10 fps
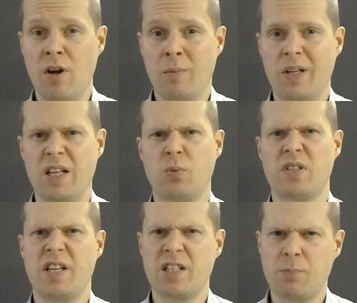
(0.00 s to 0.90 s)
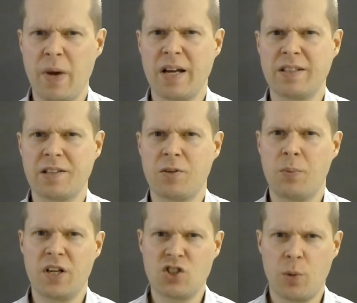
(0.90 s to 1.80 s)
But it was expected to
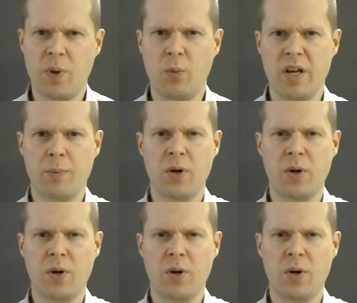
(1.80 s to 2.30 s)
be a choppy week,